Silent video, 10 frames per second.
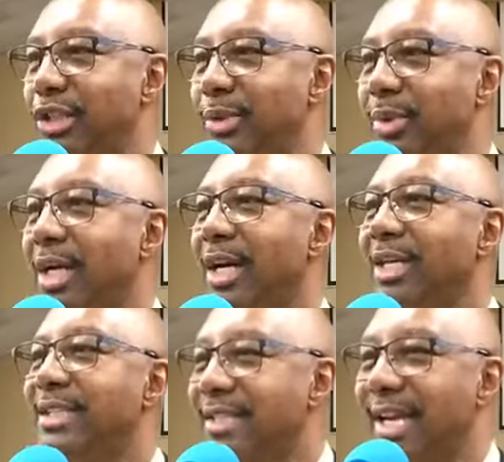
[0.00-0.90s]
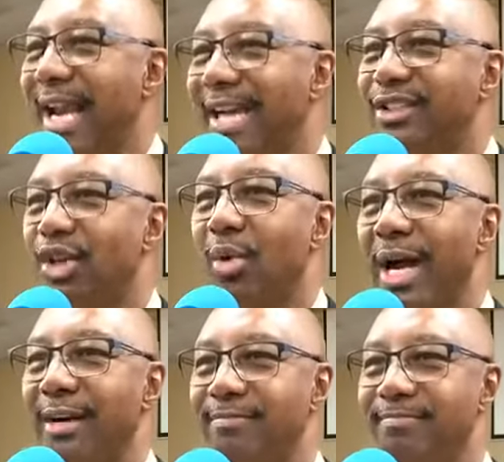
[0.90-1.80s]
to until the lights go out.